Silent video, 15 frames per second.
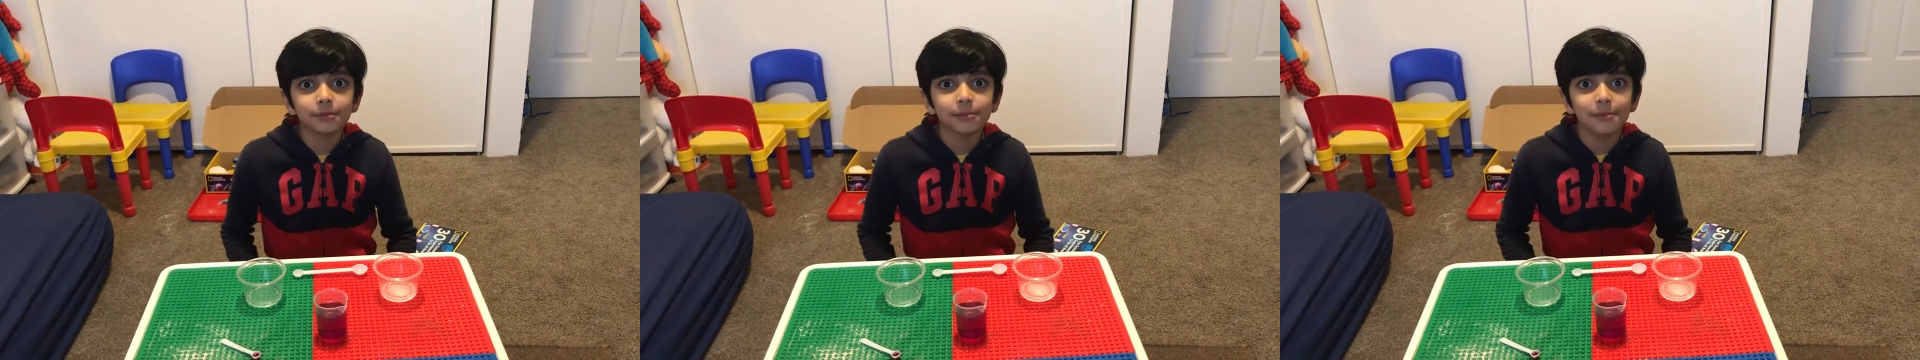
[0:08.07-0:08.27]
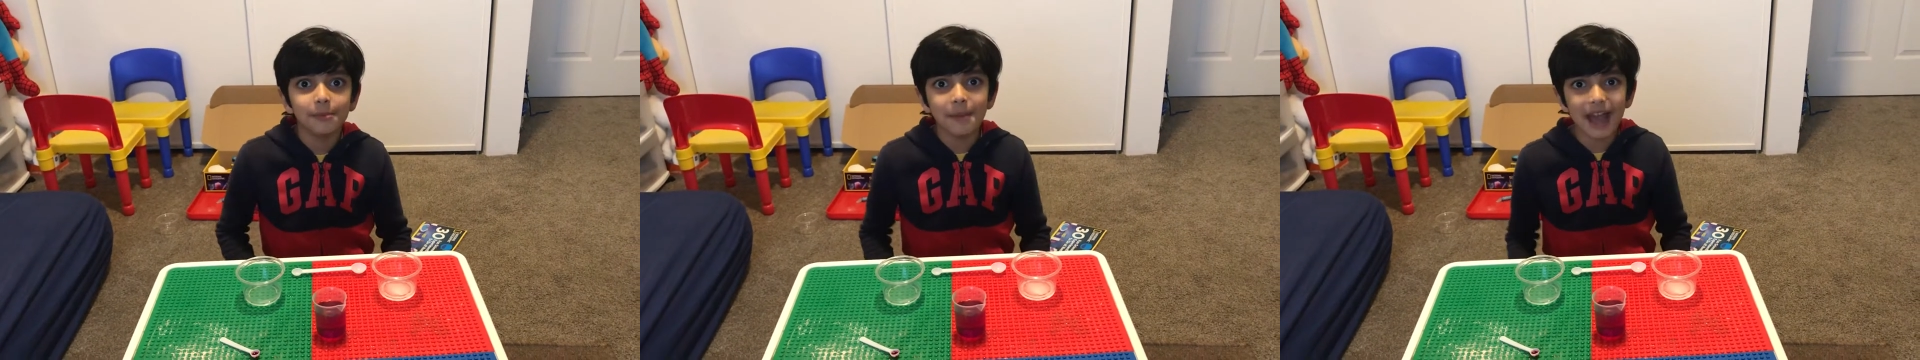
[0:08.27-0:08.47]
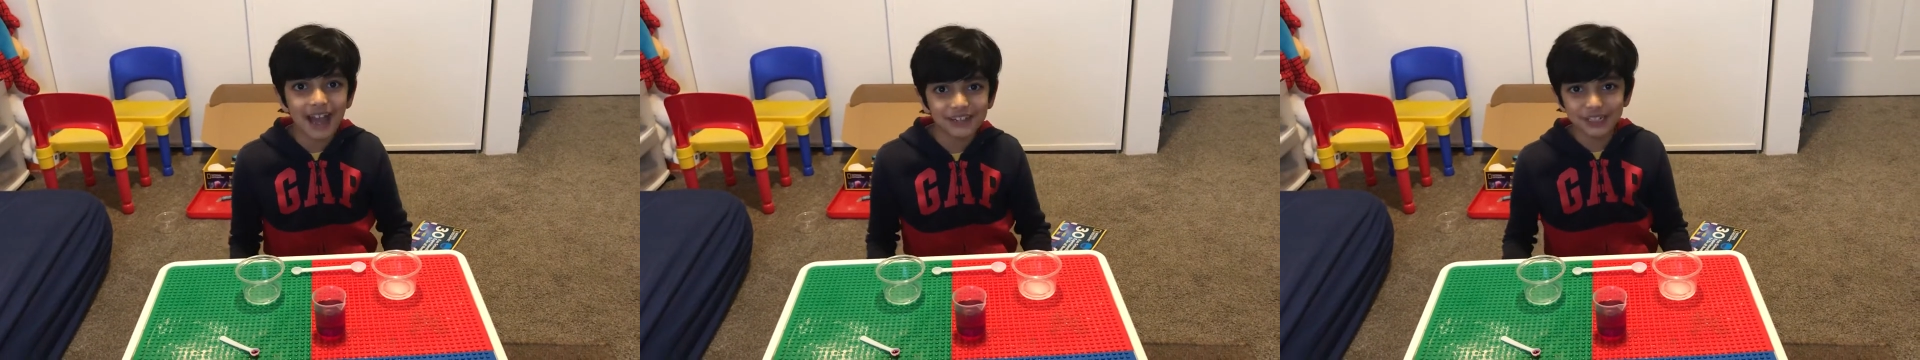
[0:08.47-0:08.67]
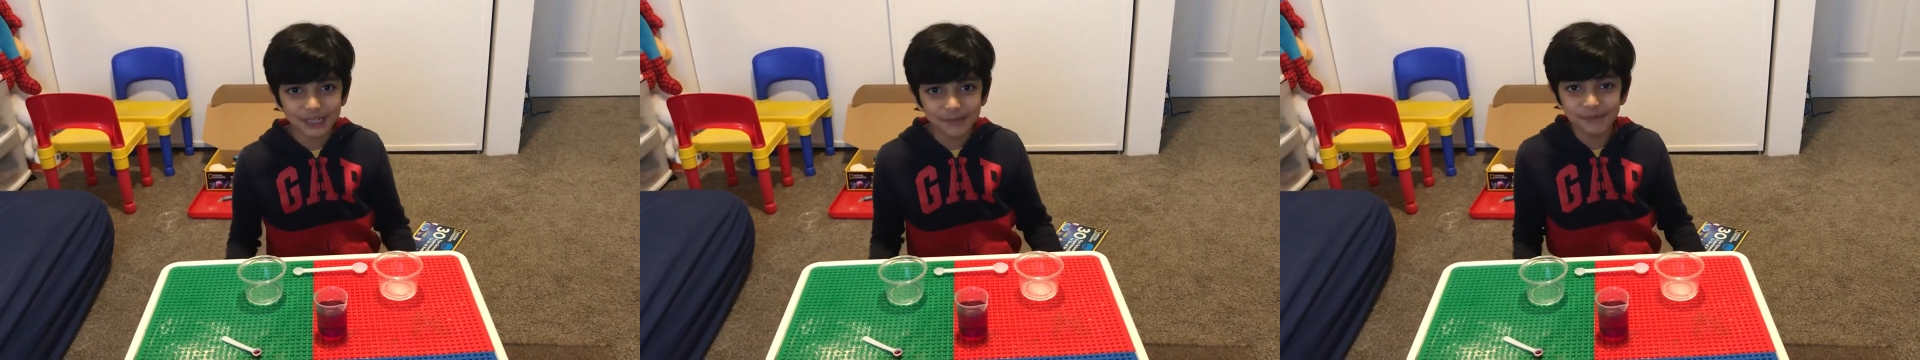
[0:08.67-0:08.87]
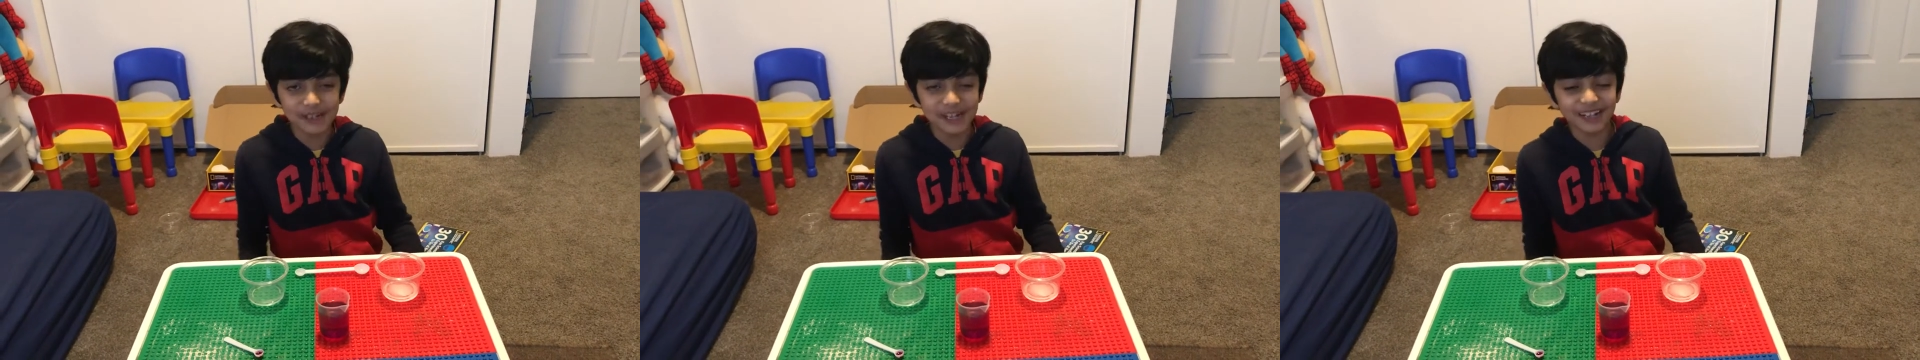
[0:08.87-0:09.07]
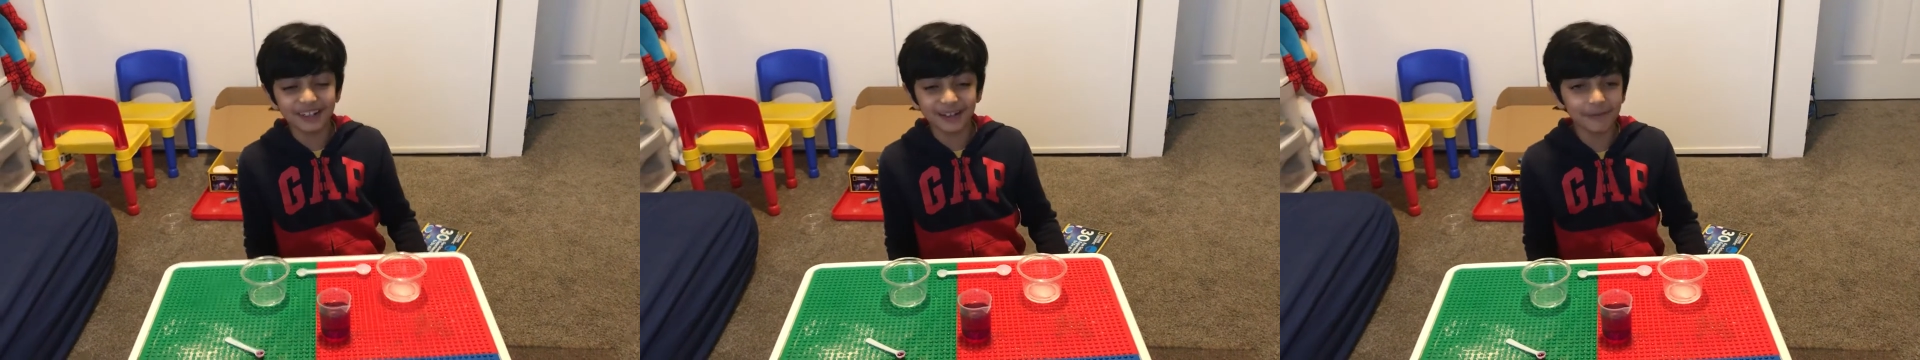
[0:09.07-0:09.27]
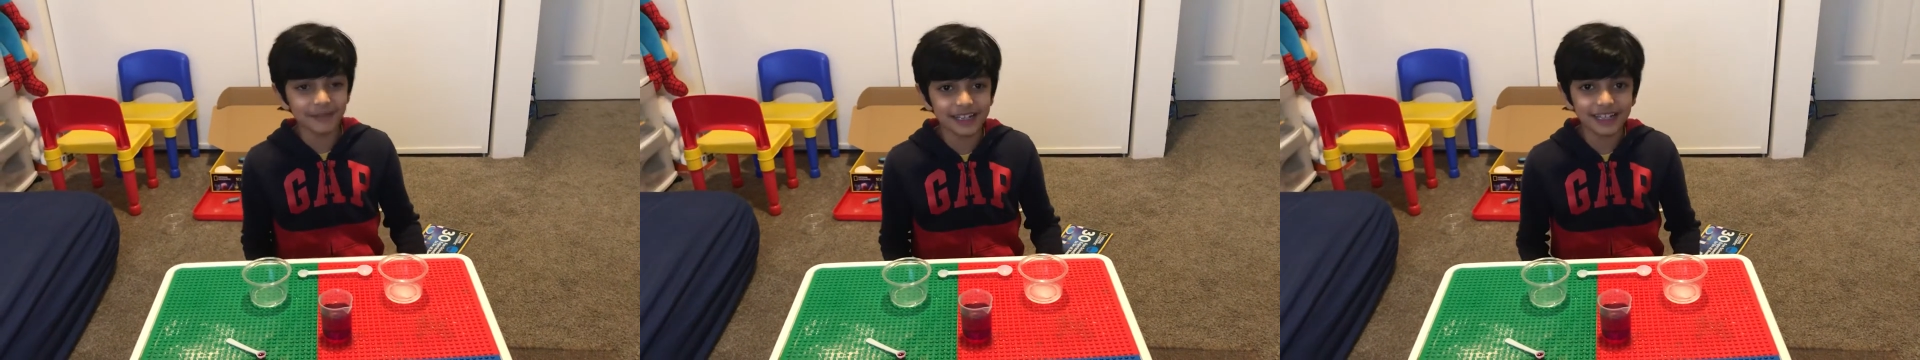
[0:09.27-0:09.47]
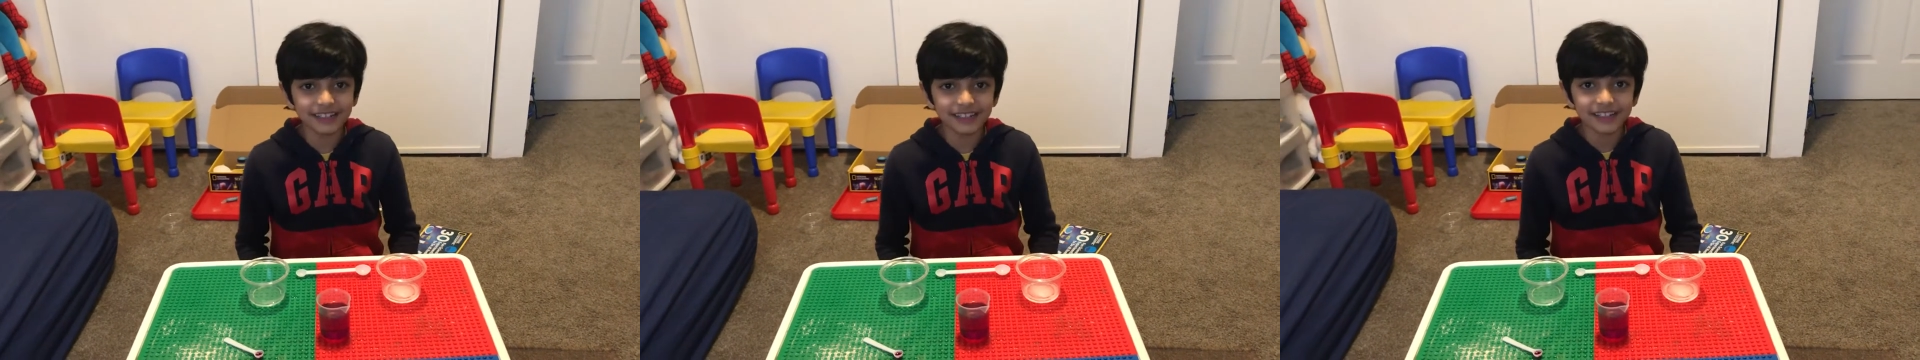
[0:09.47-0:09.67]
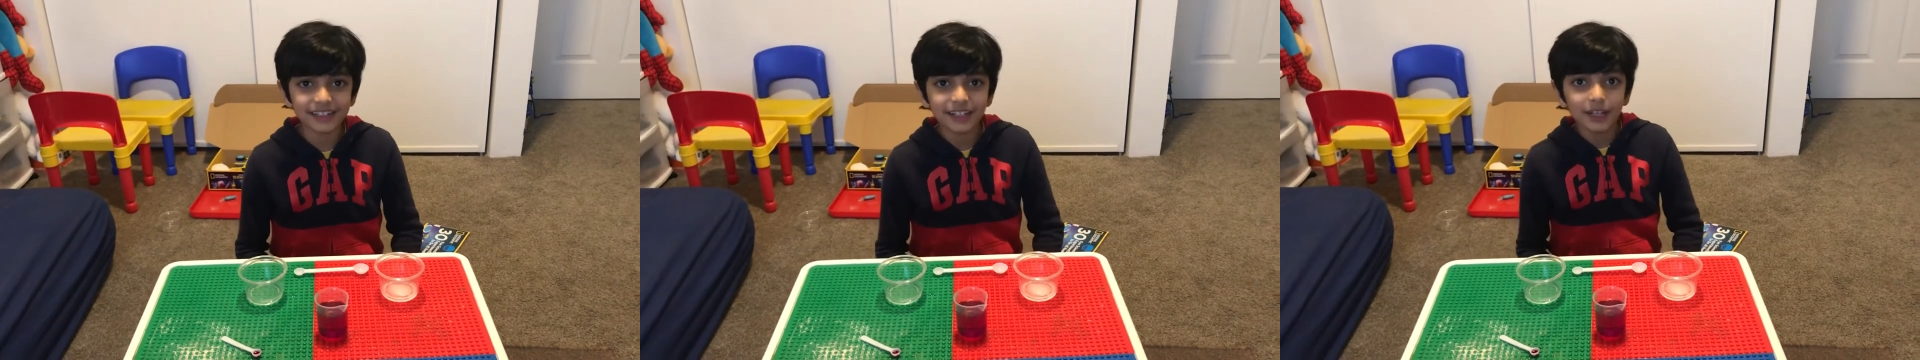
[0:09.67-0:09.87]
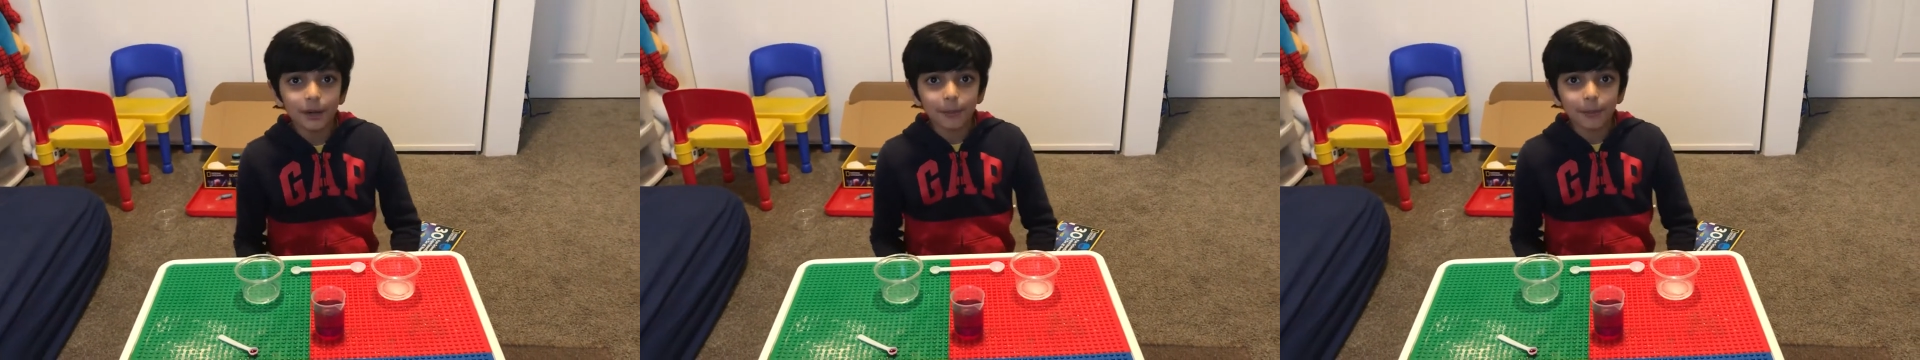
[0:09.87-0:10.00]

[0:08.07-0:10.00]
magic beaker means,